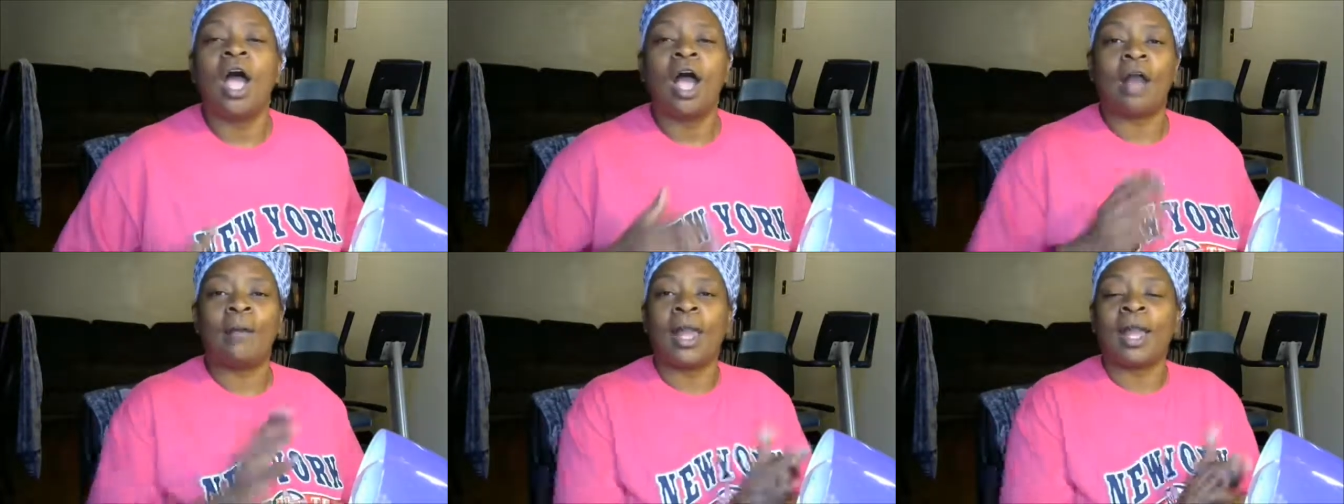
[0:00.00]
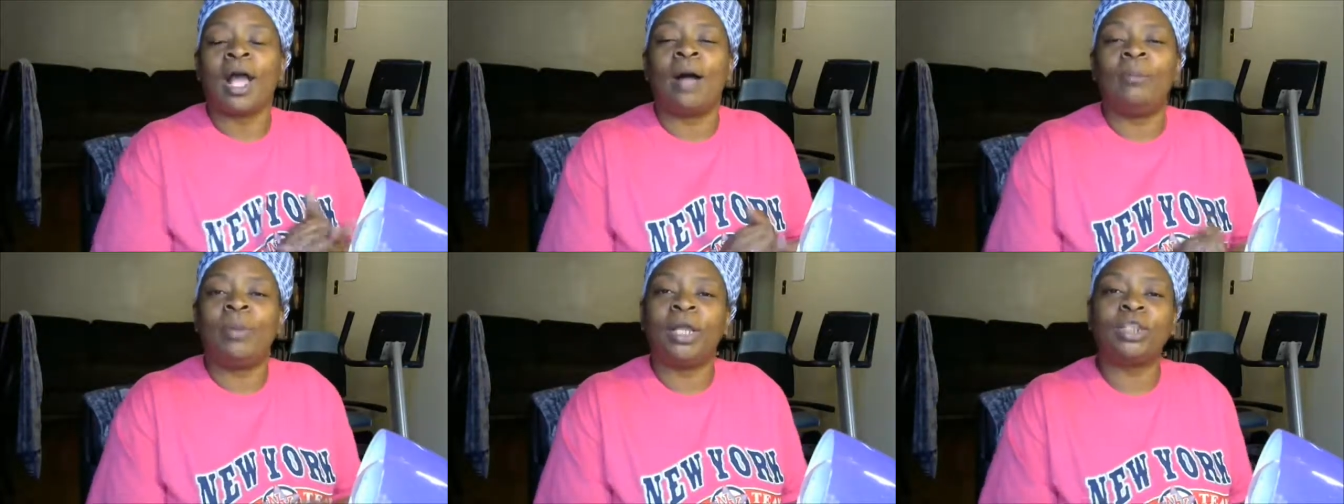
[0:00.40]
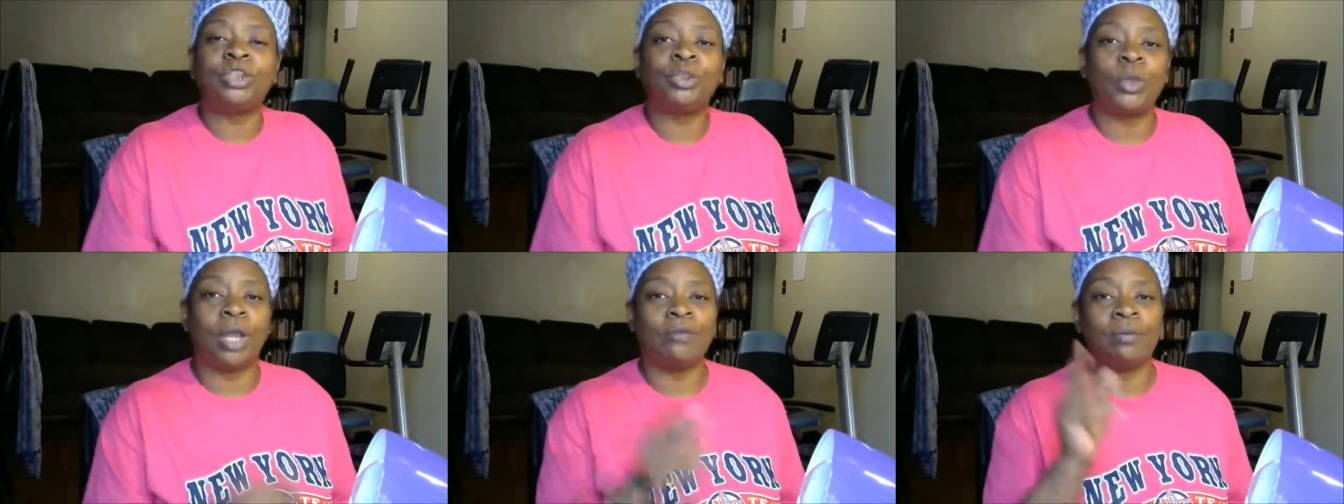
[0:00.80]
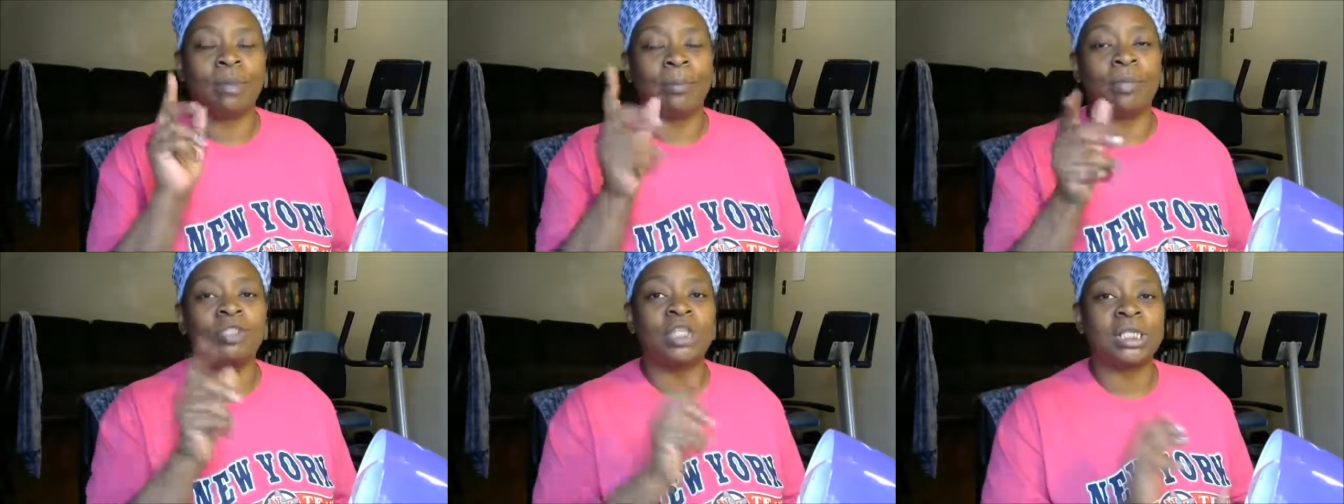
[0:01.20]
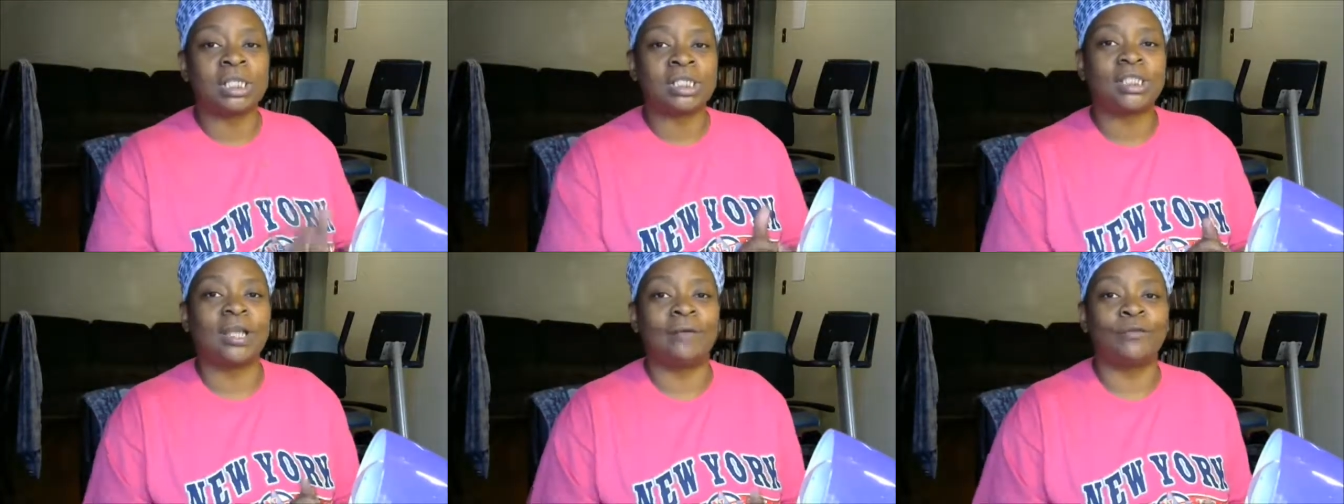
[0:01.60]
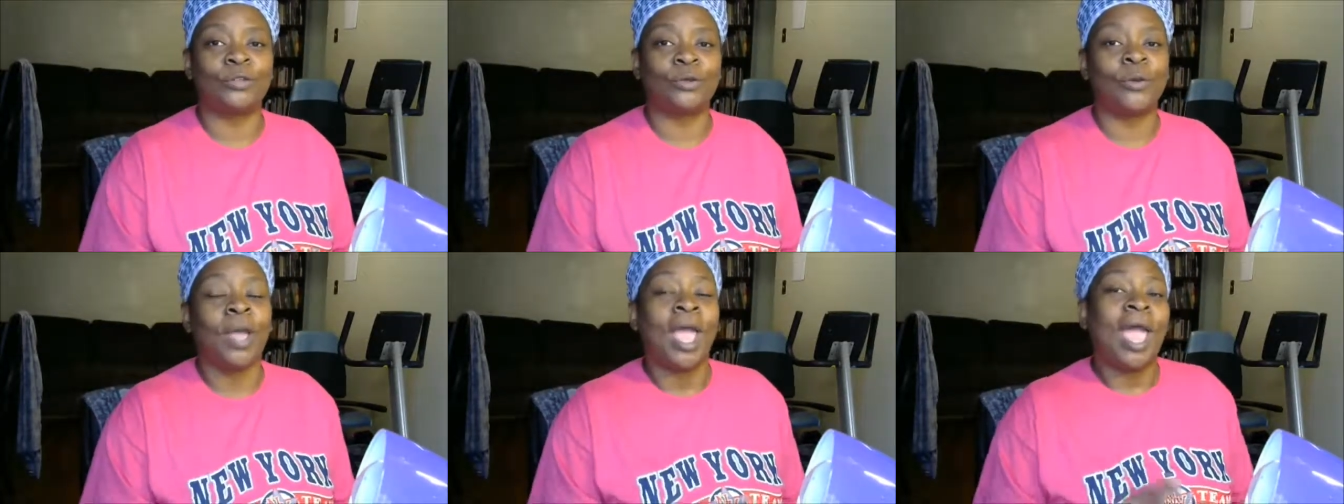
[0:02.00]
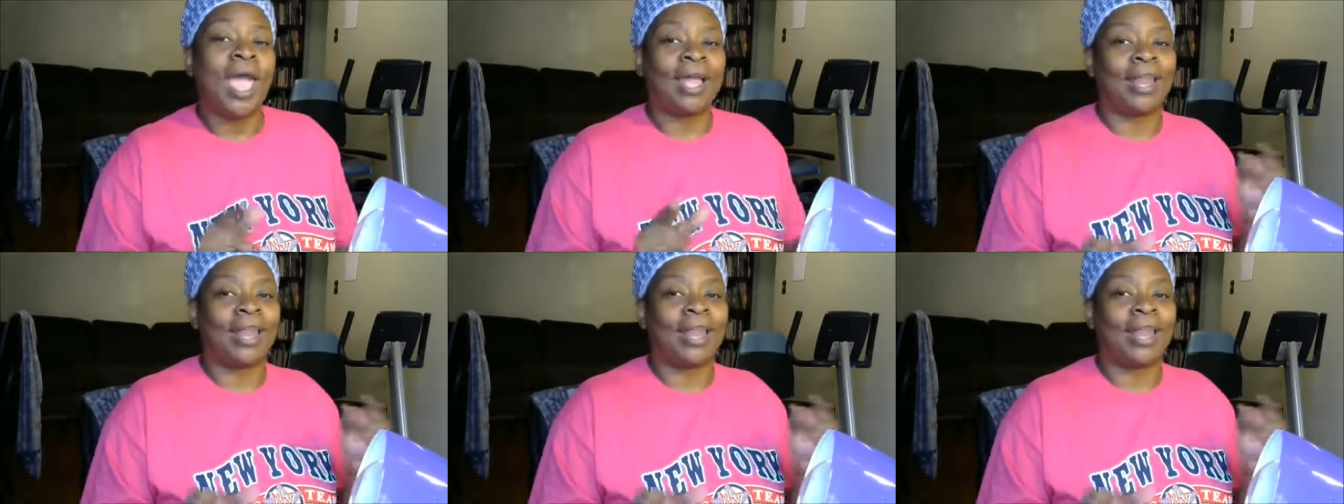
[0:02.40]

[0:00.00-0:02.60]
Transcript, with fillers: All right, God bless you, and remember, Jesus loves you. And